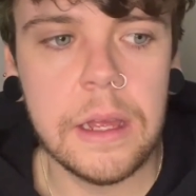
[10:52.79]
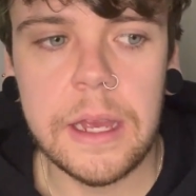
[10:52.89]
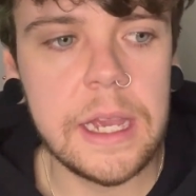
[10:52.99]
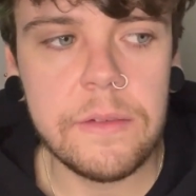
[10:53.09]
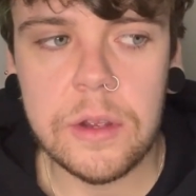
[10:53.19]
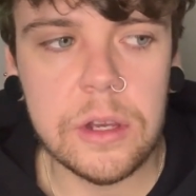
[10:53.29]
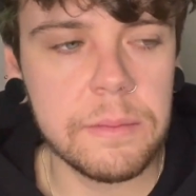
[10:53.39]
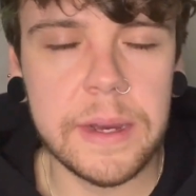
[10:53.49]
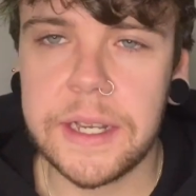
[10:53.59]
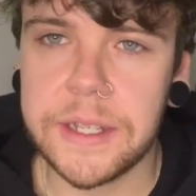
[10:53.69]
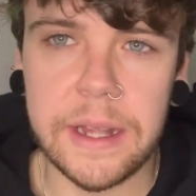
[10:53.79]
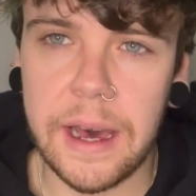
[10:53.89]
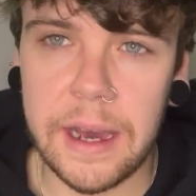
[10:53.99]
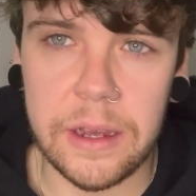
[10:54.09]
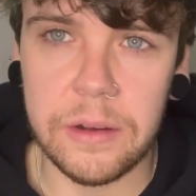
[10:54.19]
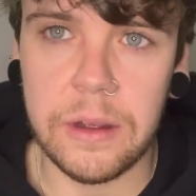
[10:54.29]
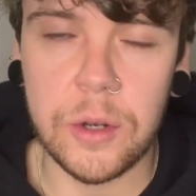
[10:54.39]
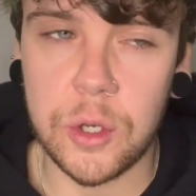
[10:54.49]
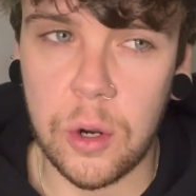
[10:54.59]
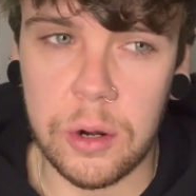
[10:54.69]
even compared to the higher
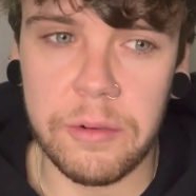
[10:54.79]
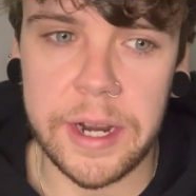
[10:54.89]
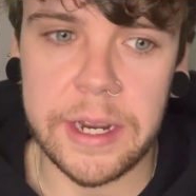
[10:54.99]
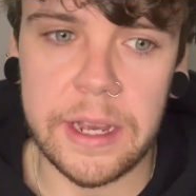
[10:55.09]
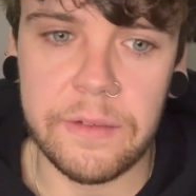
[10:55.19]
non-irradiated